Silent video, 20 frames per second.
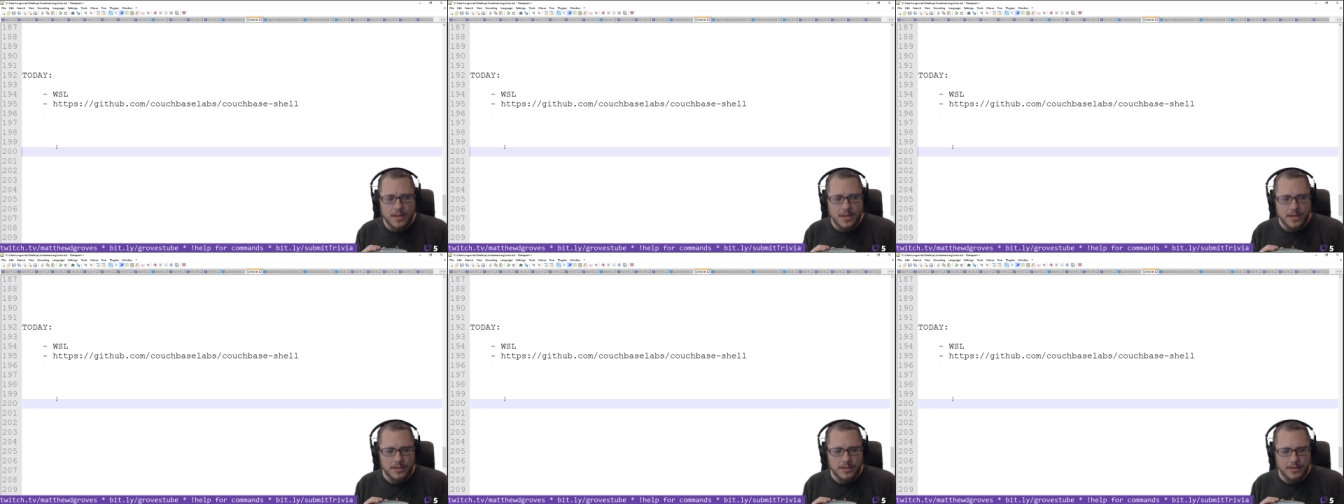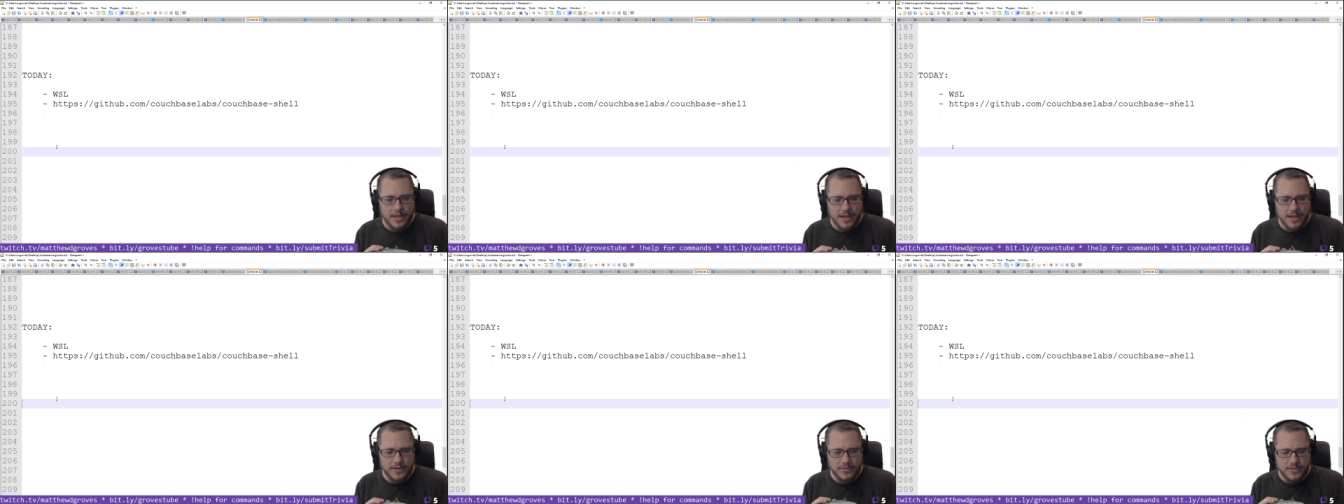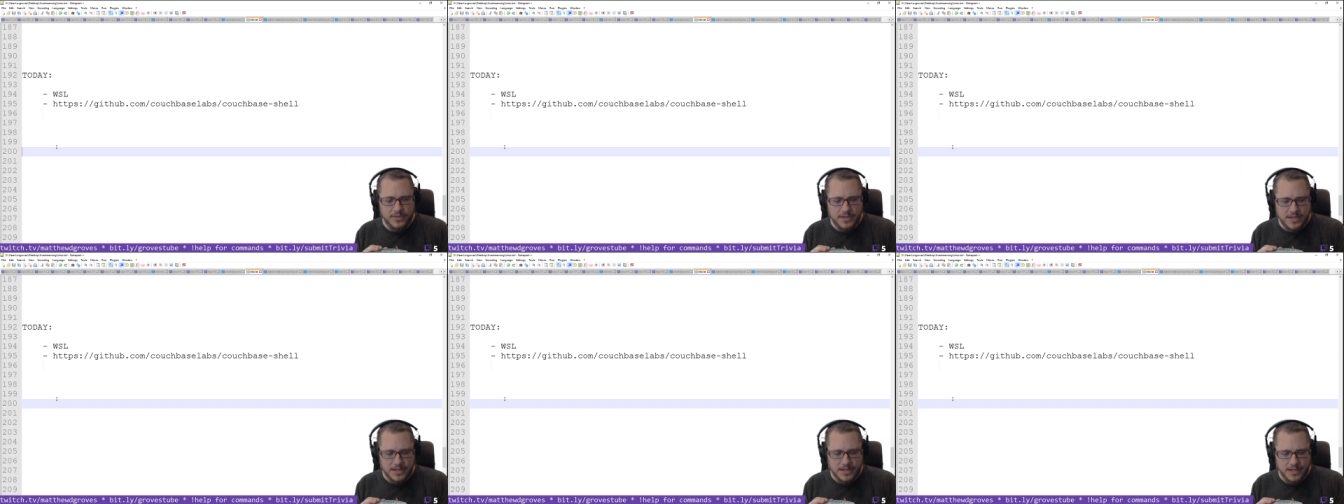like
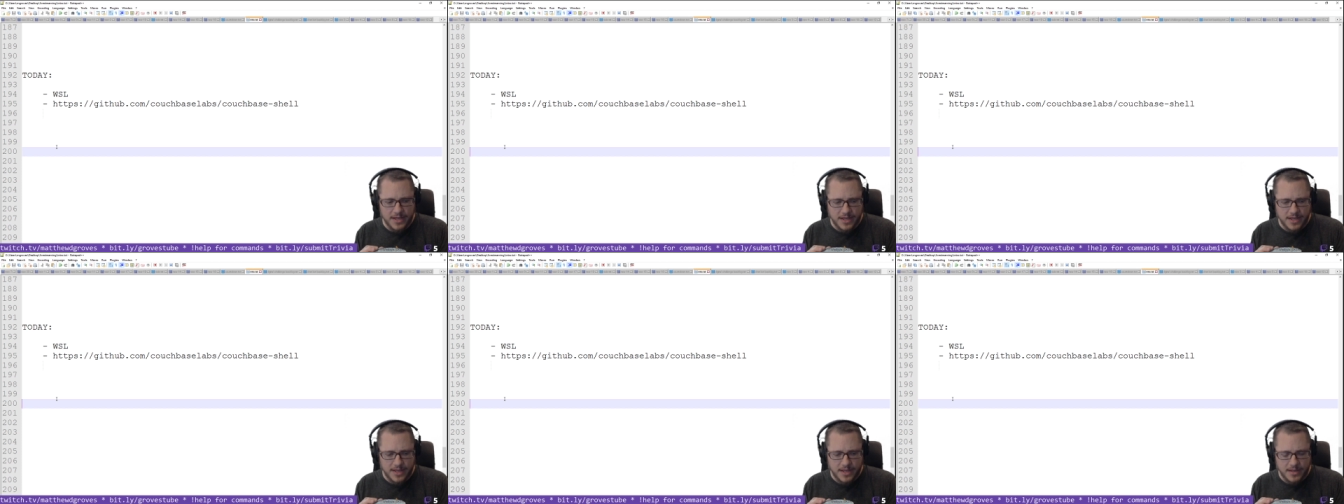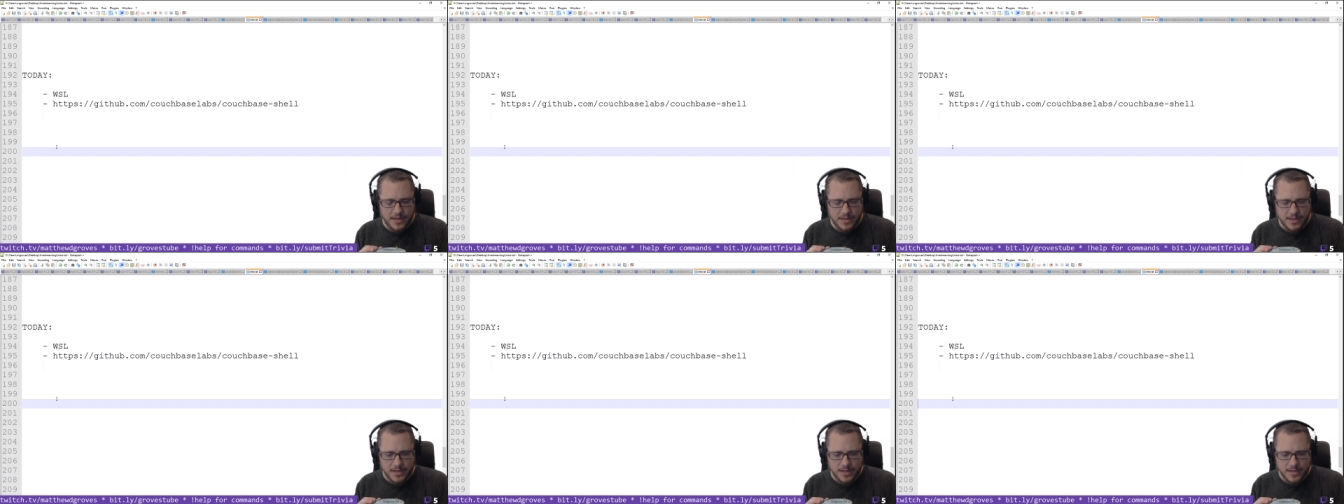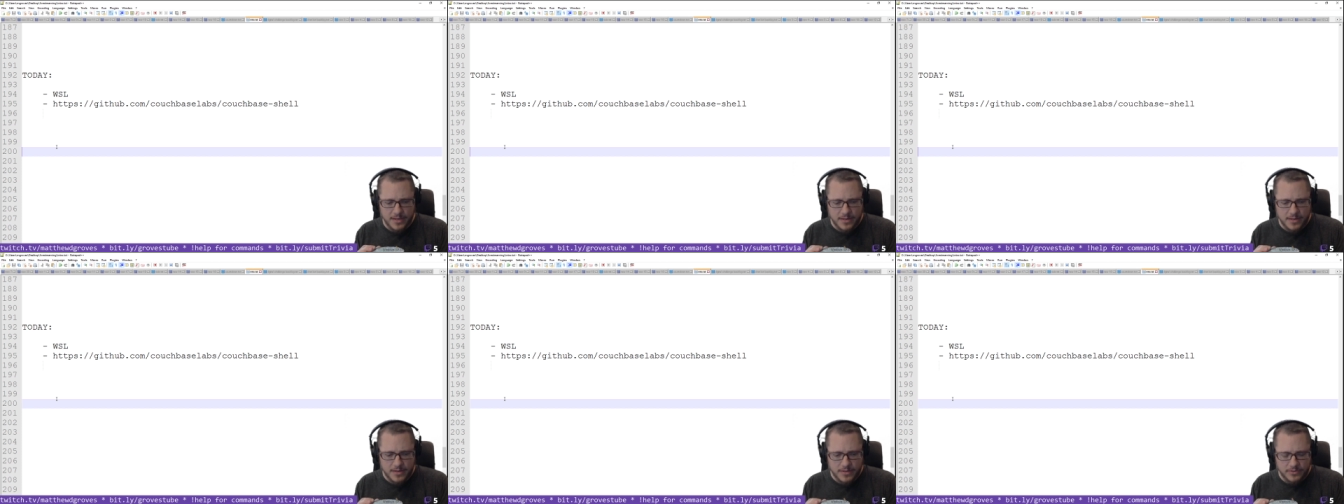the
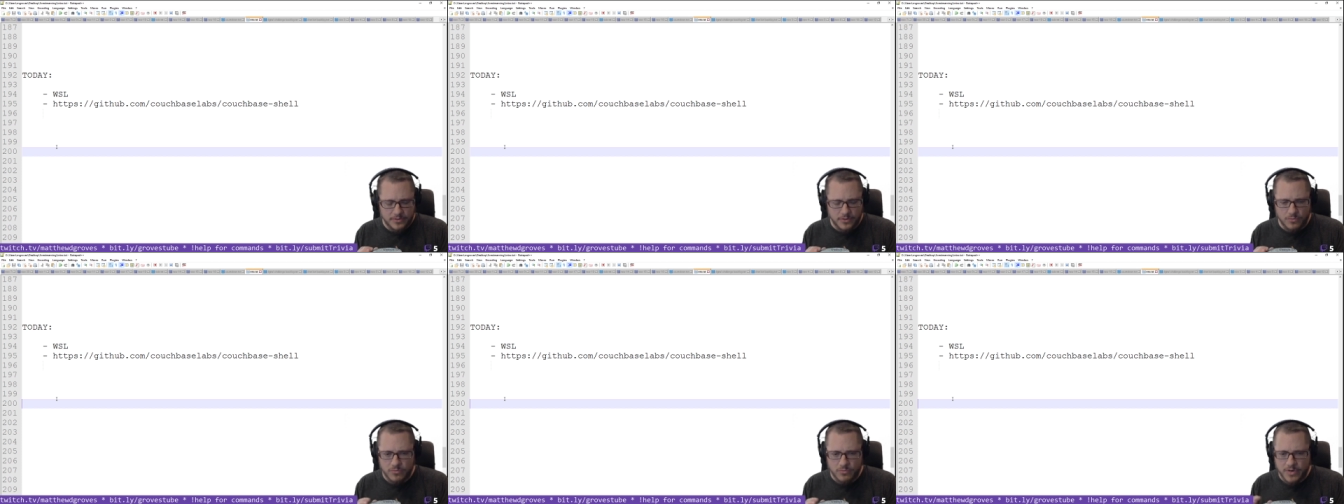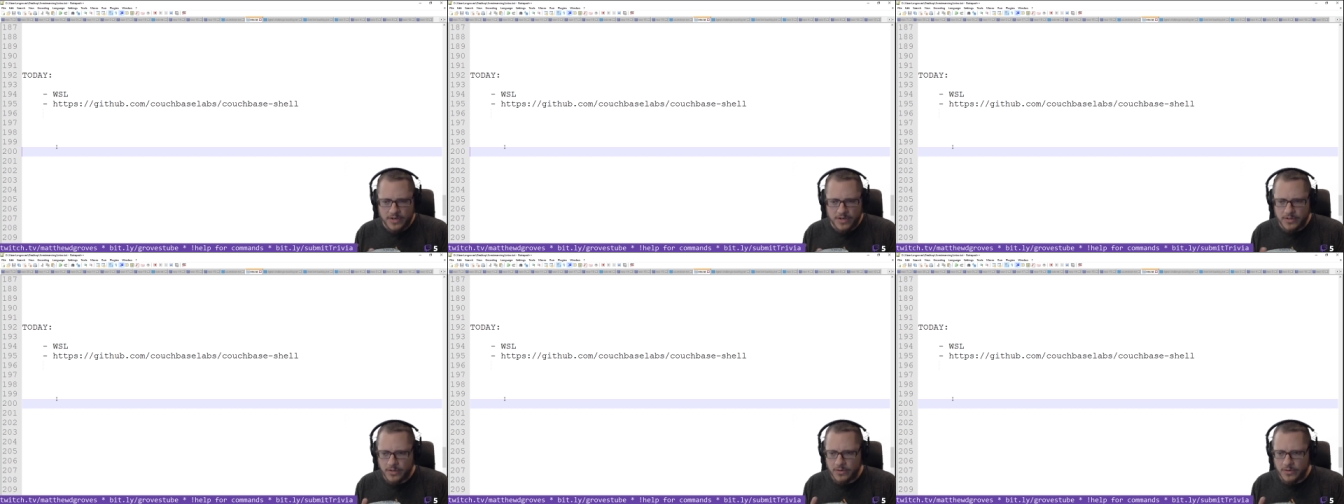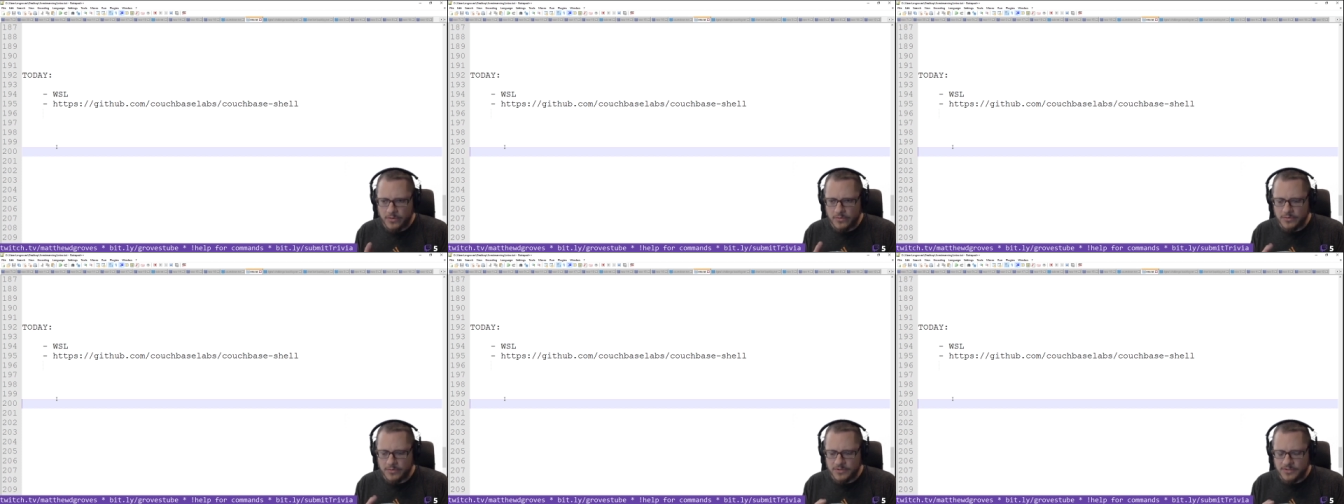
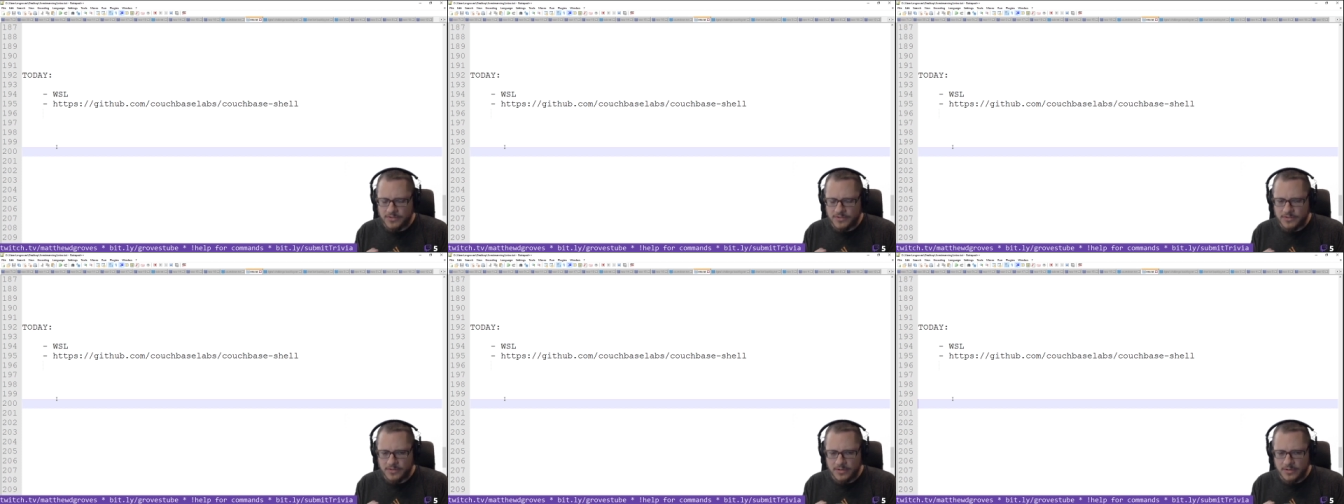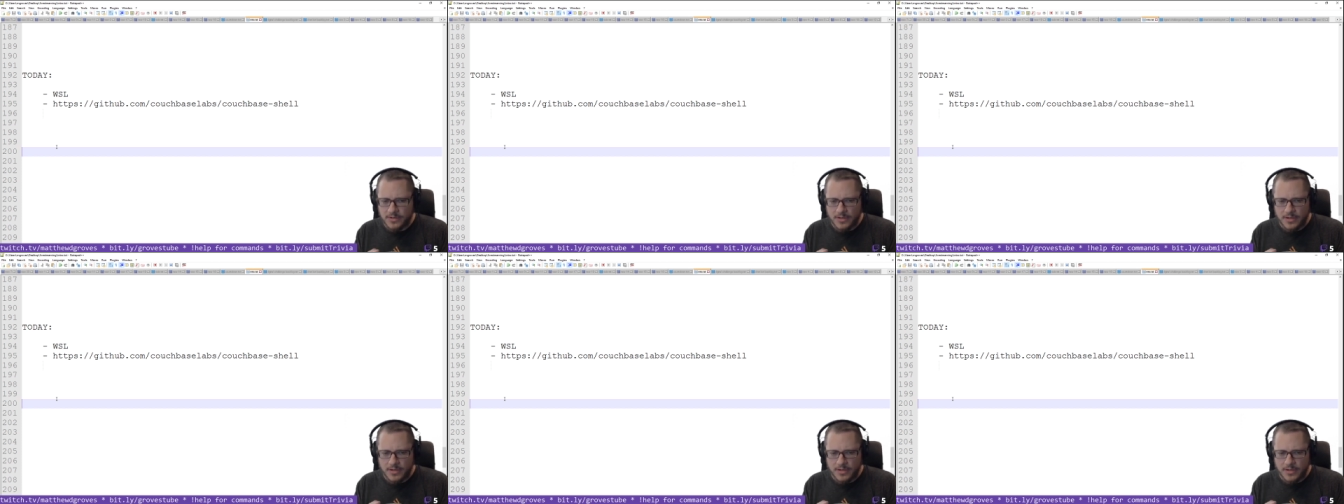Windows